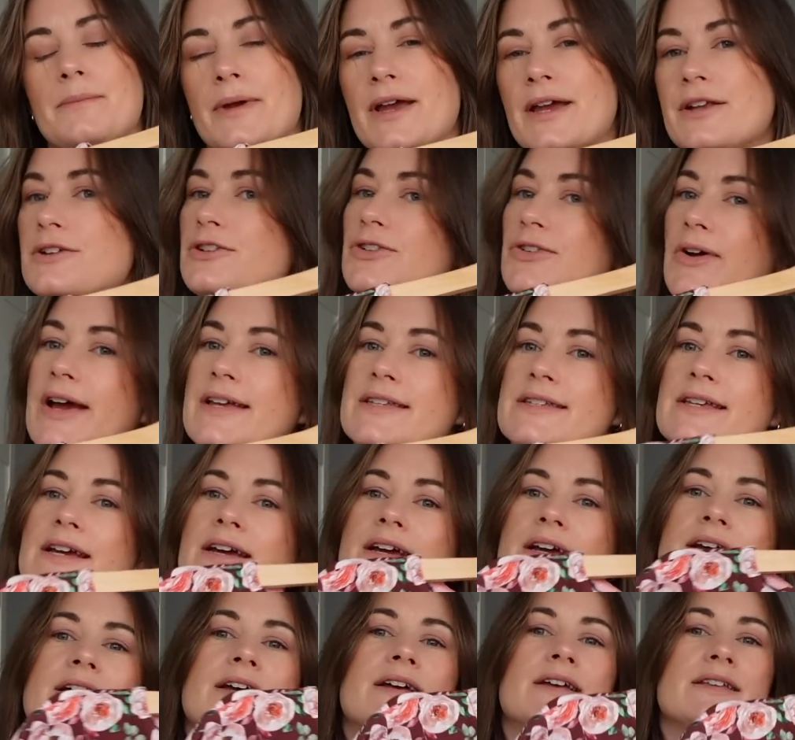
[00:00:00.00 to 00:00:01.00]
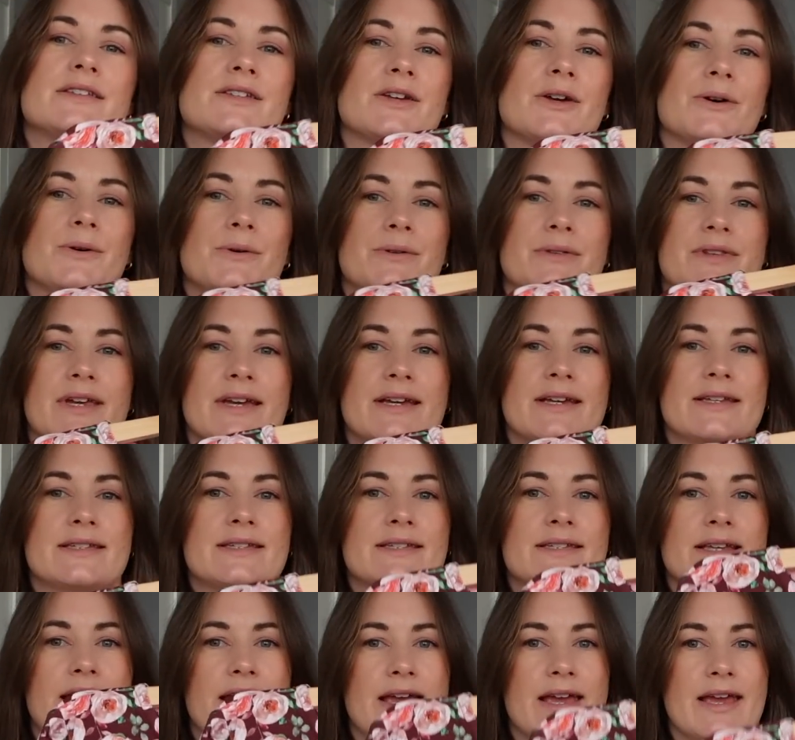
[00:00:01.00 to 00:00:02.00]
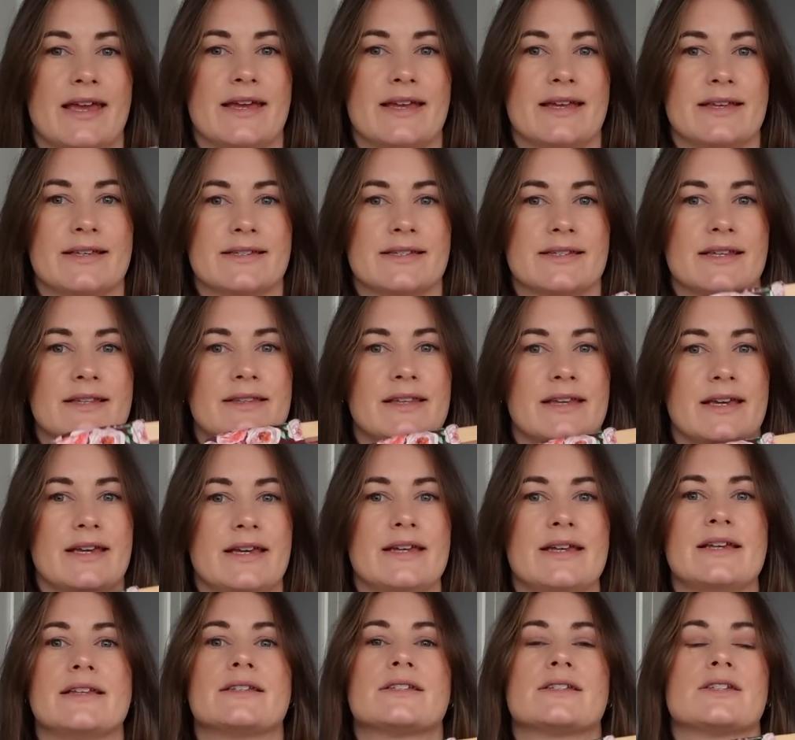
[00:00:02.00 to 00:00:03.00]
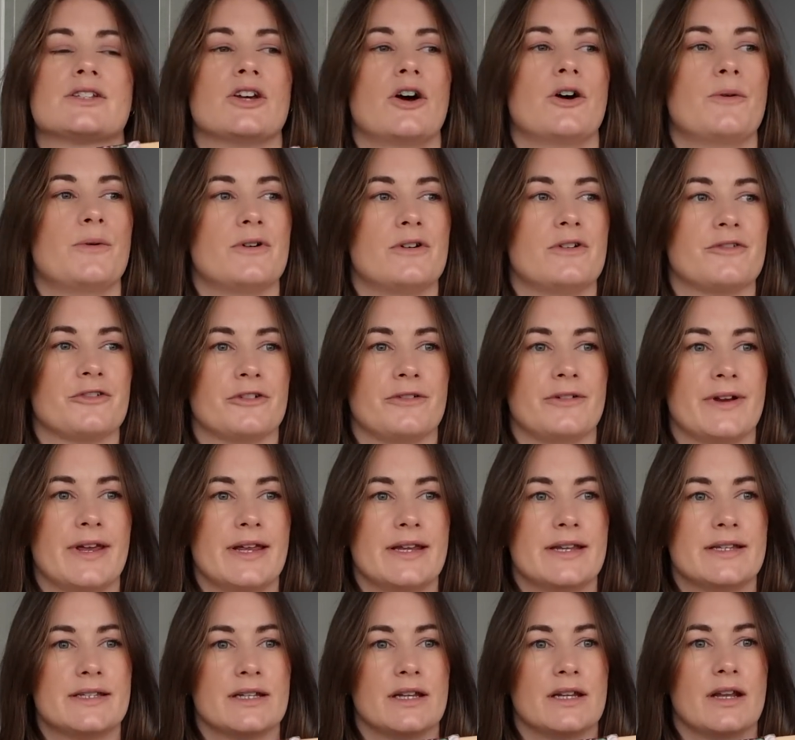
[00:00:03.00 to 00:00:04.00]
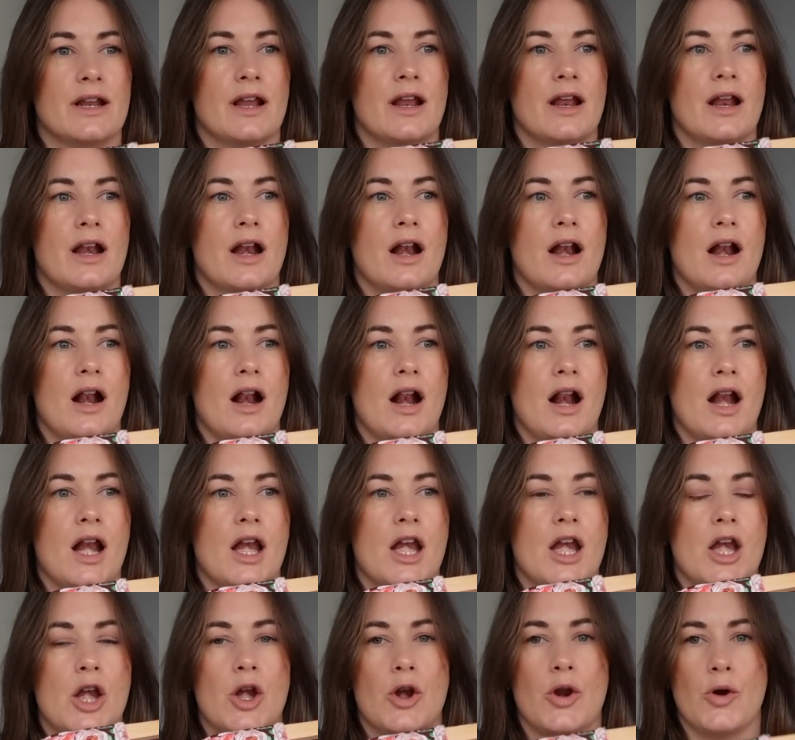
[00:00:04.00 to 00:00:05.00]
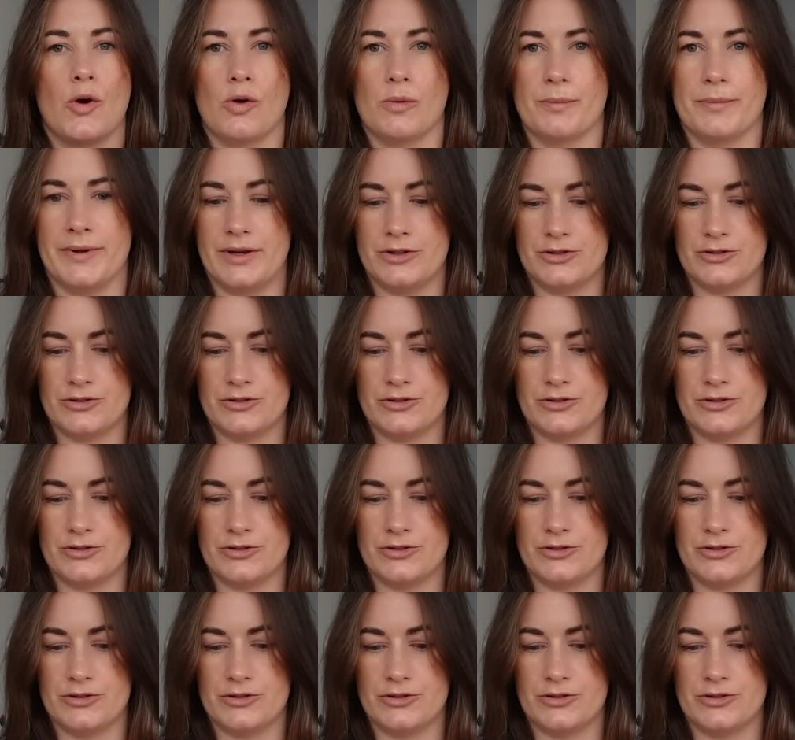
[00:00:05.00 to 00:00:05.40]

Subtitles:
made a dress. So this is the Sew Over It Nomi